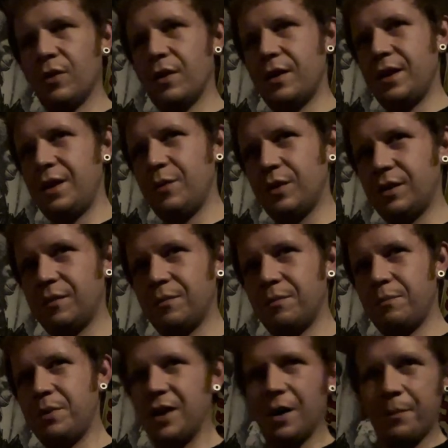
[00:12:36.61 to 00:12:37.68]
and he would
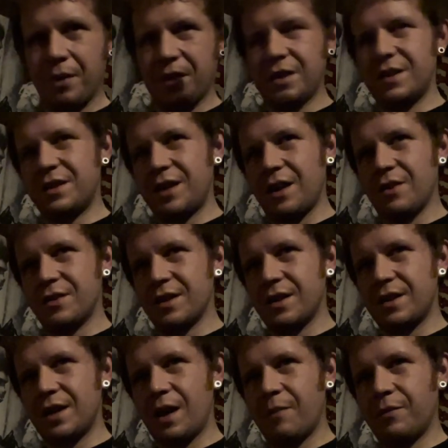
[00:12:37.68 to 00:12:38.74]
be up on the stairs on the
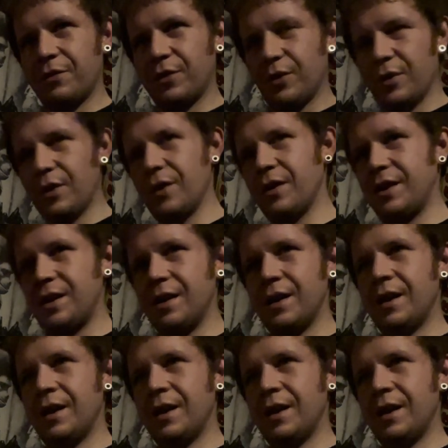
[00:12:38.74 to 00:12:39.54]
top floor, and